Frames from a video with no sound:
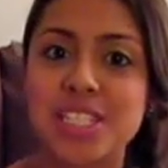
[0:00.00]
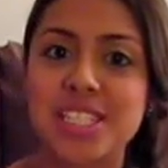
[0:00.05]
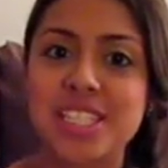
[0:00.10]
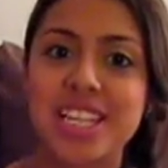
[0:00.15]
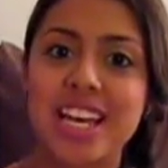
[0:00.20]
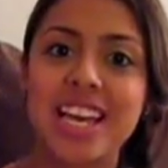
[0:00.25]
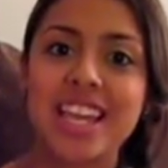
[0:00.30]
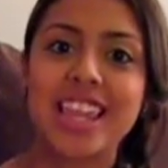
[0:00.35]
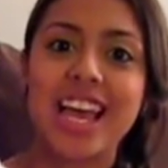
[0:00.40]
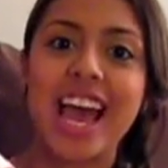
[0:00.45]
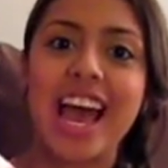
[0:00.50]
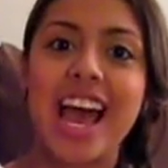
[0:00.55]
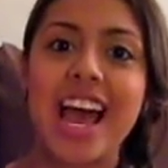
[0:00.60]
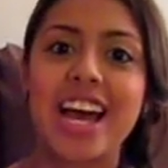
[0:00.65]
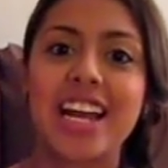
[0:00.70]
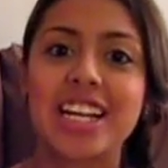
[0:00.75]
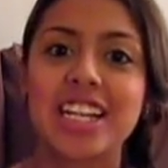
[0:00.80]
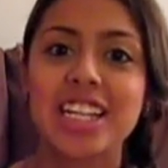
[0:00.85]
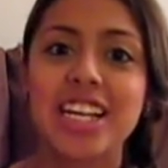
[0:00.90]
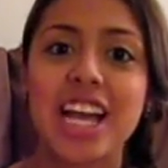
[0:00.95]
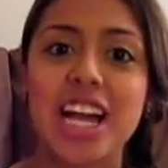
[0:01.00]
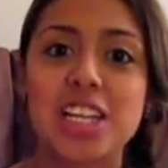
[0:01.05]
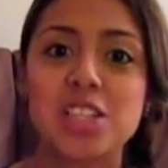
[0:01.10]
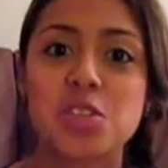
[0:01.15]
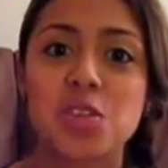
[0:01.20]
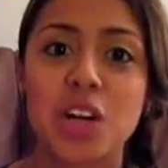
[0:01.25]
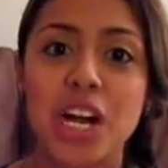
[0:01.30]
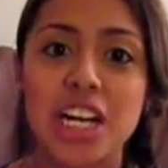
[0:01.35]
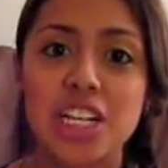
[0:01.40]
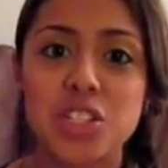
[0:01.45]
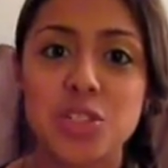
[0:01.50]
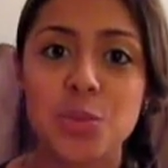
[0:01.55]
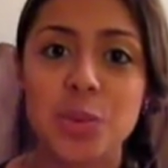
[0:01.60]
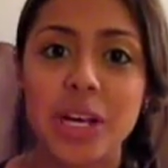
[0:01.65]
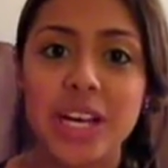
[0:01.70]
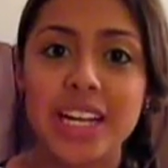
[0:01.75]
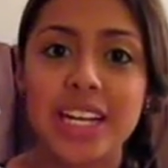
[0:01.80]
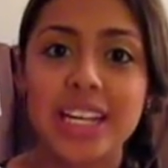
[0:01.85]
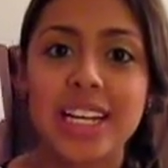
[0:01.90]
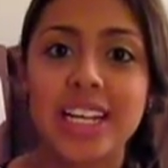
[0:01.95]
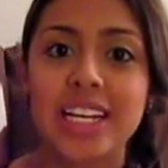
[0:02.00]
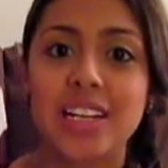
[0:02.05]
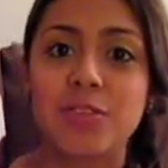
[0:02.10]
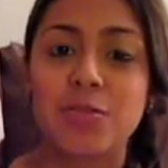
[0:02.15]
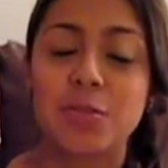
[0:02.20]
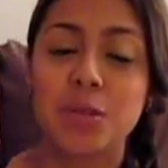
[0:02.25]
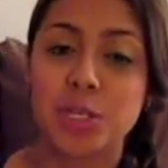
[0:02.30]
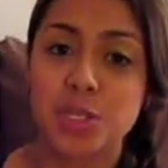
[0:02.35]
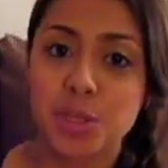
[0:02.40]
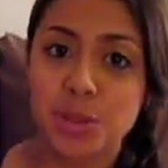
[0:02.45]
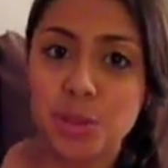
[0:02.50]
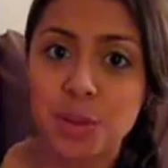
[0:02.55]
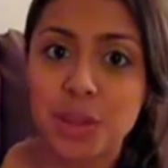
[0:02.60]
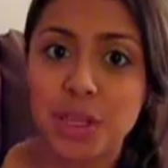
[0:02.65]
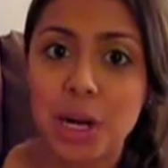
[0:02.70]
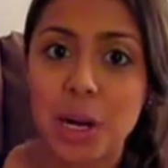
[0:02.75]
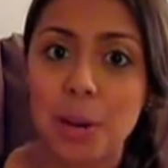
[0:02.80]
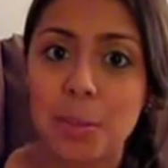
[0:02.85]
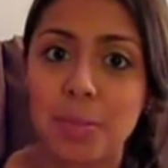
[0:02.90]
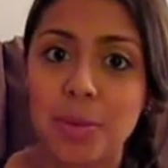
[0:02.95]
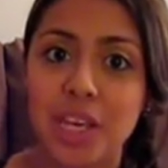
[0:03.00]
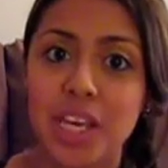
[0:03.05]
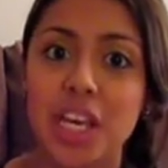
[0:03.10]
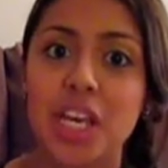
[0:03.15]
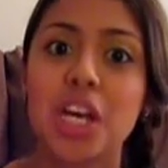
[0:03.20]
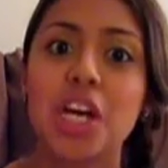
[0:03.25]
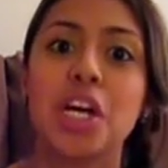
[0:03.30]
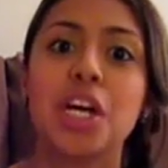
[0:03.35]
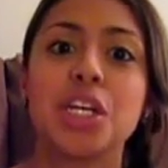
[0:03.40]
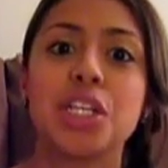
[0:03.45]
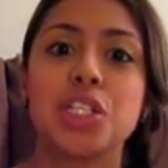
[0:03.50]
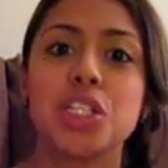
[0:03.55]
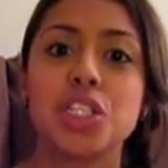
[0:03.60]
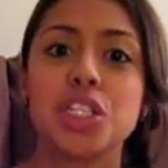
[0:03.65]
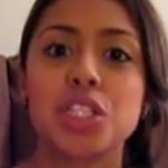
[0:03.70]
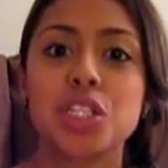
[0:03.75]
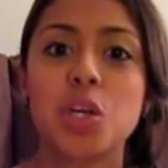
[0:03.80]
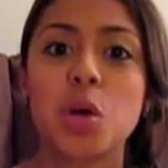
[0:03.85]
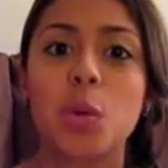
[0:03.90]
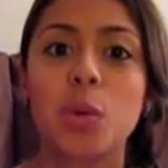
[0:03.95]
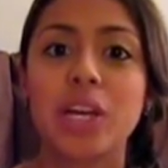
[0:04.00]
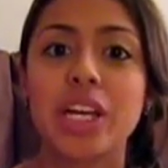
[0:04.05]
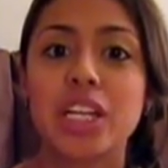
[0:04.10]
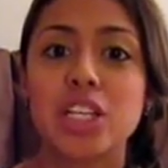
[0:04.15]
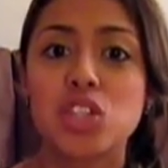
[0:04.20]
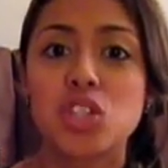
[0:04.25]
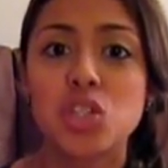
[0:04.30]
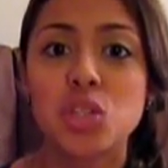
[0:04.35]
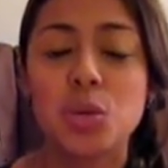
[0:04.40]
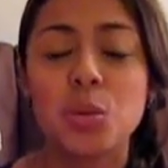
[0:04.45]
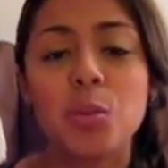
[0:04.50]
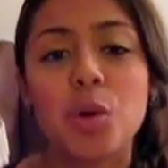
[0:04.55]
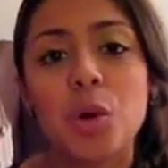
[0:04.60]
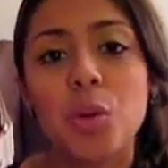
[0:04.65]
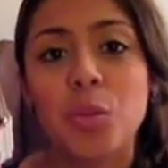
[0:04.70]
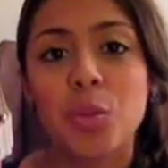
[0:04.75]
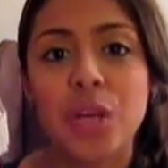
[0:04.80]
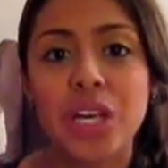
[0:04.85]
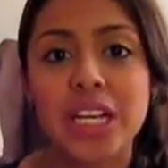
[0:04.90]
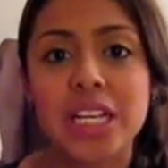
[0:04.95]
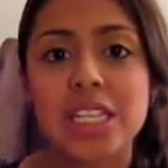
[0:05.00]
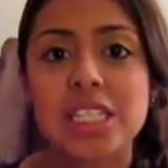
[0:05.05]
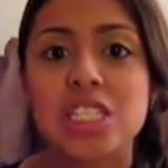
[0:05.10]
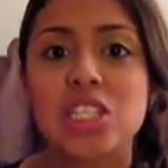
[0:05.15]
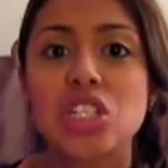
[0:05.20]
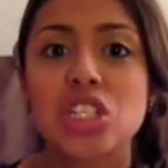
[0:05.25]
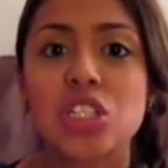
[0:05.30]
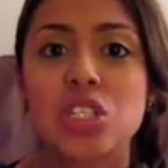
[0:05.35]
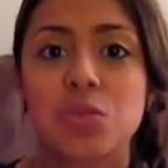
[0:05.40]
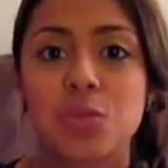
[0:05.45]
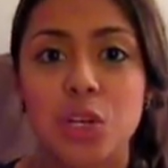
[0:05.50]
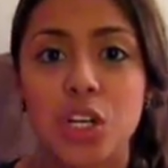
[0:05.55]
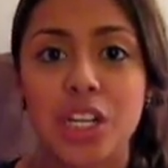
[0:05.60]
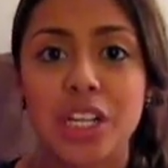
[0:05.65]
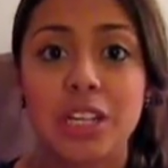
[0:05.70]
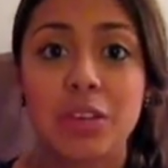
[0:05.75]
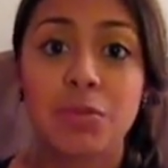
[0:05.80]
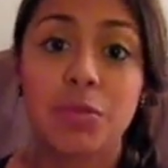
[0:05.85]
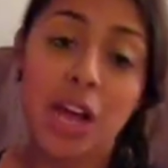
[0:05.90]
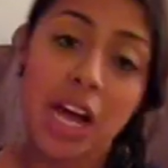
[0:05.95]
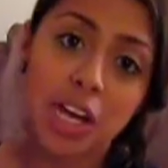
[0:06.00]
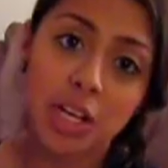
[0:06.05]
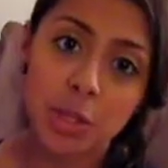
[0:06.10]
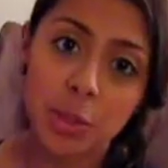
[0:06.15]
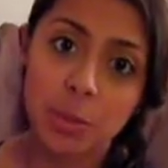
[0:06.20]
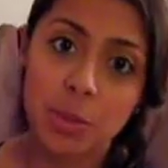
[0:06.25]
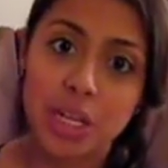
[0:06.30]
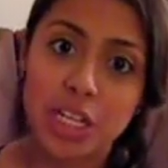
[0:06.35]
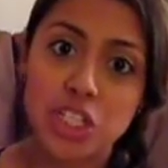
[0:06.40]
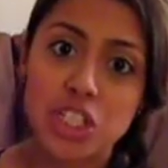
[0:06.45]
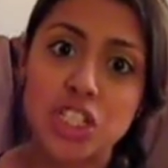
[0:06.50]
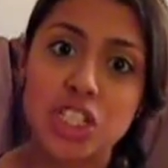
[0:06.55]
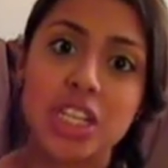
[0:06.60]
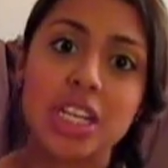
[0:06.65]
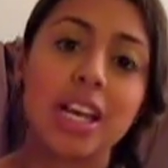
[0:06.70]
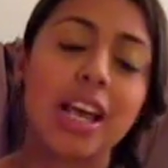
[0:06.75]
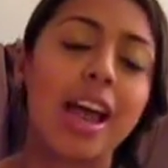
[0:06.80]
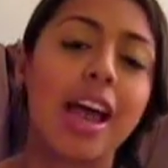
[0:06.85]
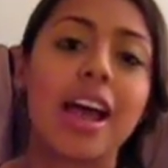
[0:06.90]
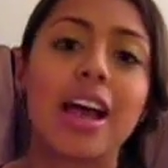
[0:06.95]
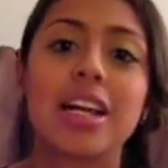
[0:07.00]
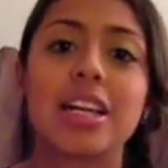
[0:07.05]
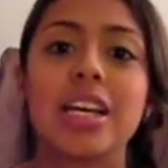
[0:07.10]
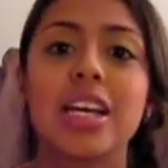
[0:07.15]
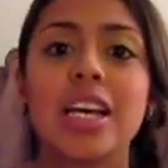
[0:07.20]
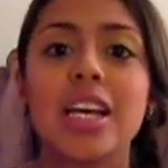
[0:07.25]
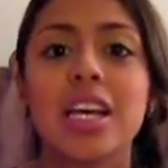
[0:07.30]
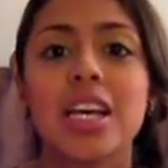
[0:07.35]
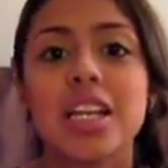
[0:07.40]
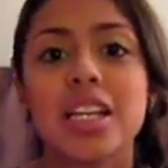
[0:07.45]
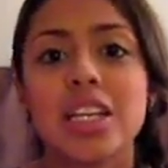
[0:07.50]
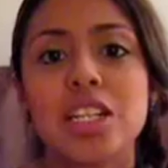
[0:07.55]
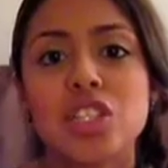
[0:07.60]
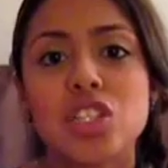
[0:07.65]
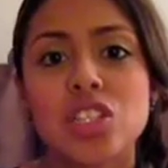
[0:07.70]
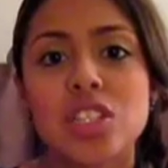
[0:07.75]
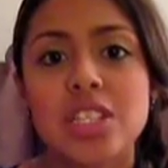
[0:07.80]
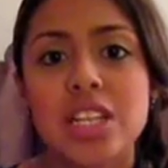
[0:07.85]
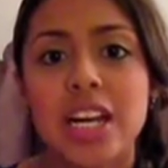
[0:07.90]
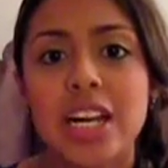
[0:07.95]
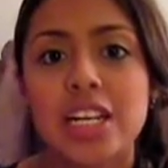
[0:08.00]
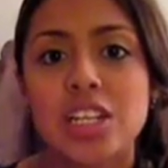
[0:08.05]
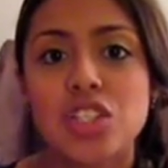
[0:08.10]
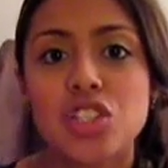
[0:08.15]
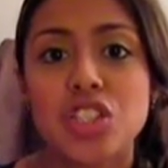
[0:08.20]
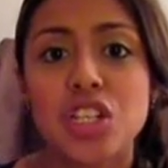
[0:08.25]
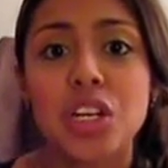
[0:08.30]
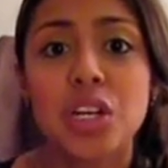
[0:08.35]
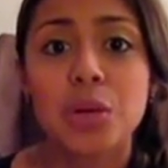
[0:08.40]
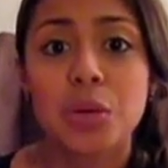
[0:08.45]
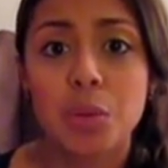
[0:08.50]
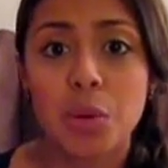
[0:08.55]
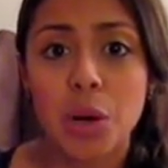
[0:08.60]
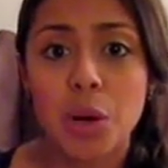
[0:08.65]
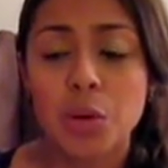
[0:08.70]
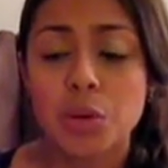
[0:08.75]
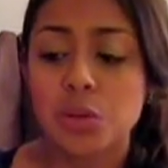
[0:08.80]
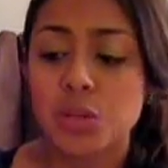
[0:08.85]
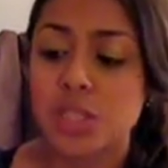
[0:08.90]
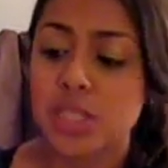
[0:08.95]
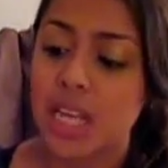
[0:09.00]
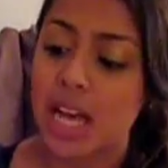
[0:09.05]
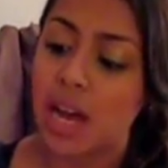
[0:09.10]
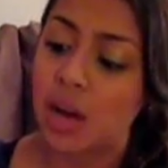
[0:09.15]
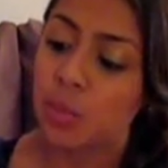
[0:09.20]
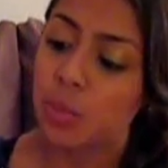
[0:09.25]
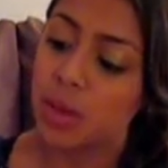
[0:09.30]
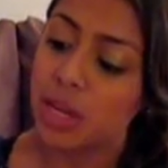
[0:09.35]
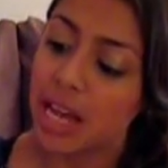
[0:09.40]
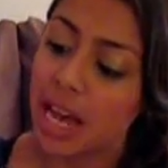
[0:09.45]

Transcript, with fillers: to say that Annalee has graduated physical therapy. She's going in two more weeks just for an evaluation and they just said as she grows that we